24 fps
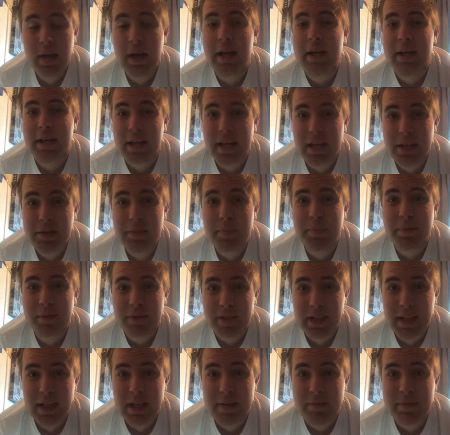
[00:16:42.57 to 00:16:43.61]
I cannot
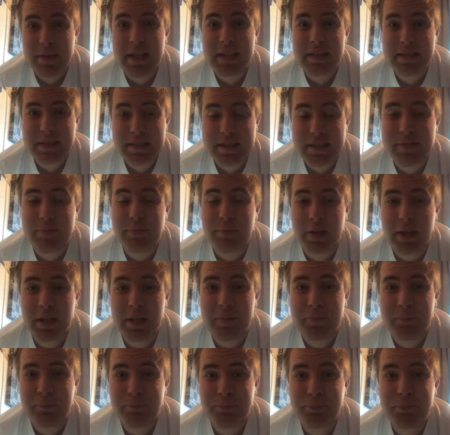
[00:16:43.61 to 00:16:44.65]
believe that this one,
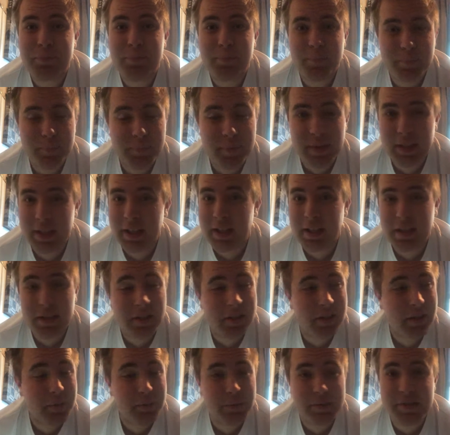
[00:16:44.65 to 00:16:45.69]
I
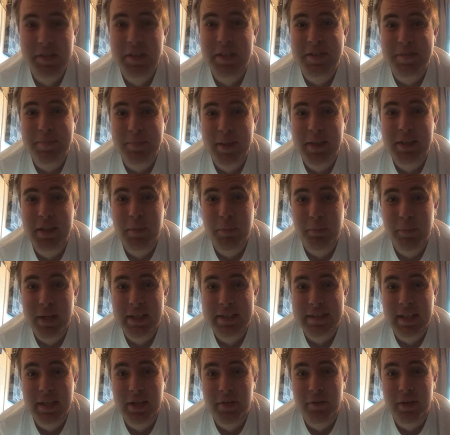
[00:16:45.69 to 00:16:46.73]
wasn't expecting Brad
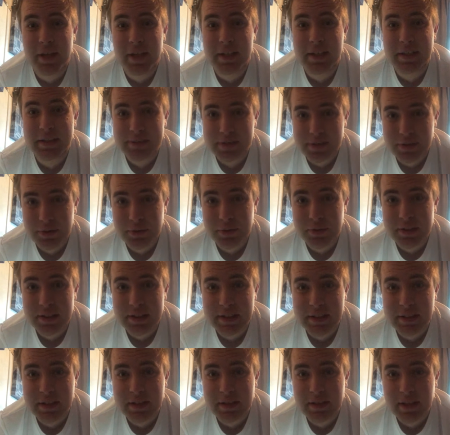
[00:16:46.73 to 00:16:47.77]
Takarangi to score
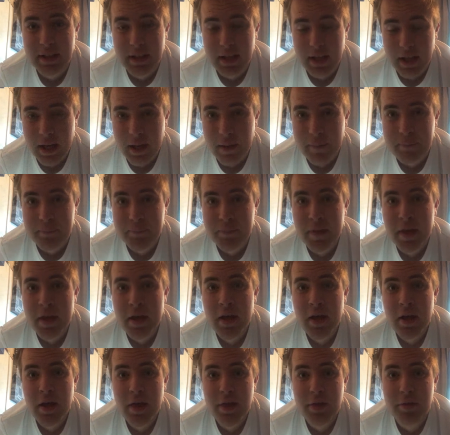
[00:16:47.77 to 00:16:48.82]
this
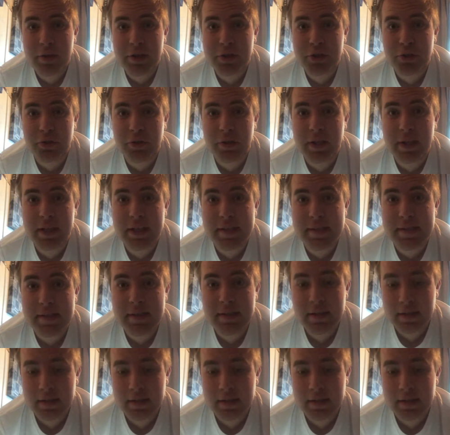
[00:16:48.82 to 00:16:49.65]
3 tries.